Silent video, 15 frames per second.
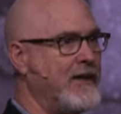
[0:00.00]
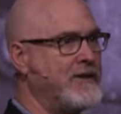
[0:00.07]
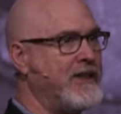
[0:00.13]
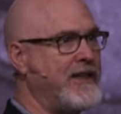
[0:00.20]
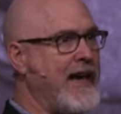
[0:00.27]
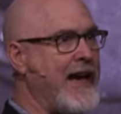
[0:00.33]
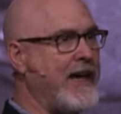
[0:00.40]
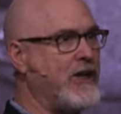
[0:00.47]

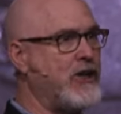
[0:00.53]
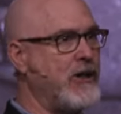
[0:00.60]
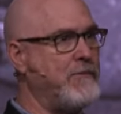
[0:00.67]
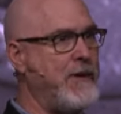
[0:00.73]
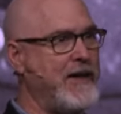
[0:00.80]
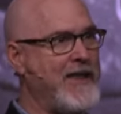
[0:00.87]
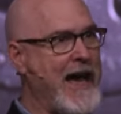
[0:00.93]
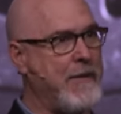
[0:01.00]
Today could
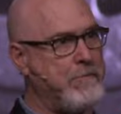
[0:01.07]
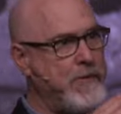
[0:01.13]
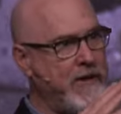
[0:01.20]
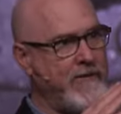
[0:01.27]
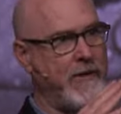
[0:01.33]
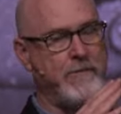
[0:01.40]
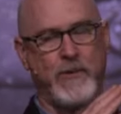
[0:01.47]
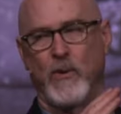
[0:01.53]
be that
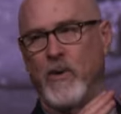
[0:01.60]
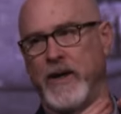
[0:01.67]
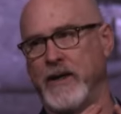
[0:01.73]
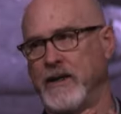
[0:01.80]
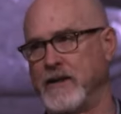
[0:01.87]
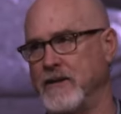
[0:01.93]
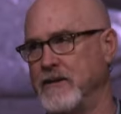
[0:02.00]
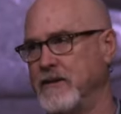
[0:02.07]
pivot point,
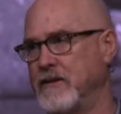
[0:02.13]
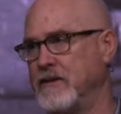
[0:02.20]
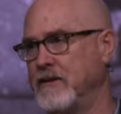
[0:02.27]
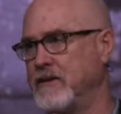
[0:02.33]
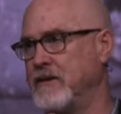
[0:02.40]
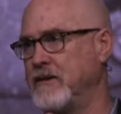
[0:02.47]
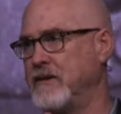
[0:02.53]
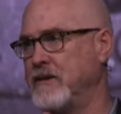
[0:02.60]

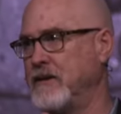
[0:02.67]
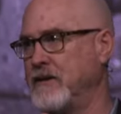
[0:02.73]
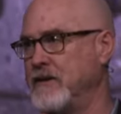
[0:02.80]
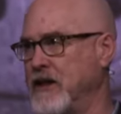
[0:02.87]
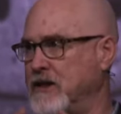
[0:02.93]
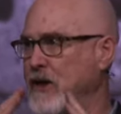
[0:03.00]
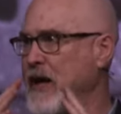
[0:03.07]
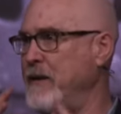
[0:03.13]

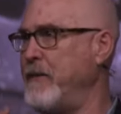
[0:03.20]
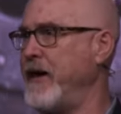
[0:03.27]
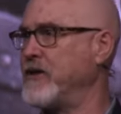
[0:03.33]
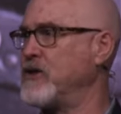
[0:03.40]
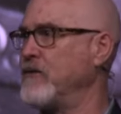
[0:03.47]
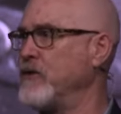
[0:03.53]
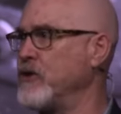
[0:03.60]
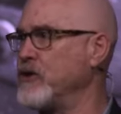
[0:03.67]
the
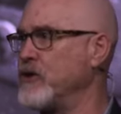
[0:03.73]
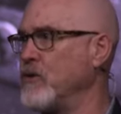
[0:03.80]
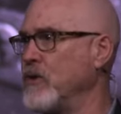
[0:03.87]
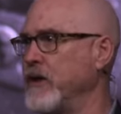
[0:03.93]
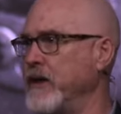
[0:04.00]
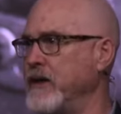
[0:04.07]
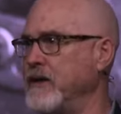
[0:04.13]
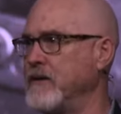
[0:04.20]
climax of your
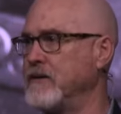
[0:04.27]
story.